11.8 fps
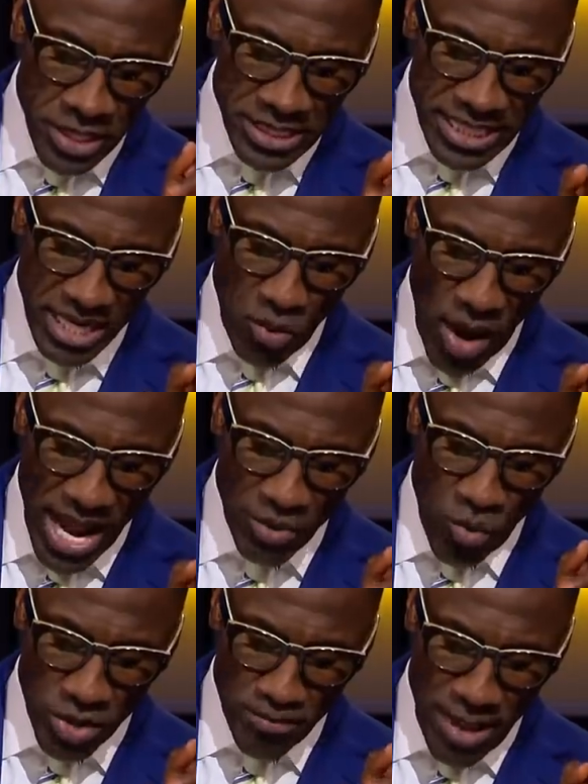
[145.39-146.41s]

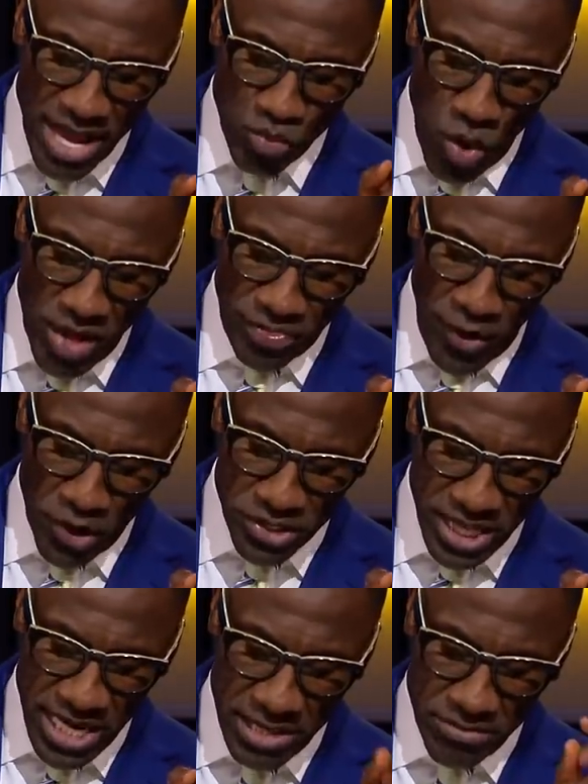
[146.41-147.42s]
D-Wade made 1 third
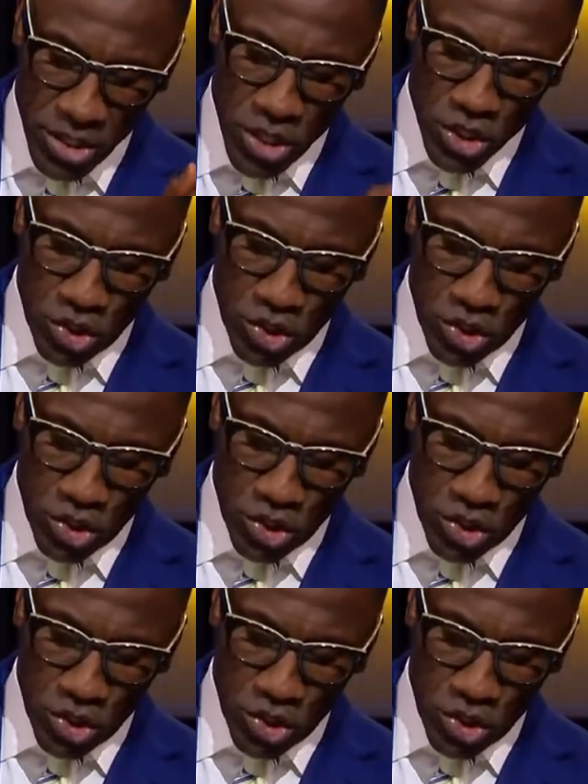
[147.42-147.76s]
team.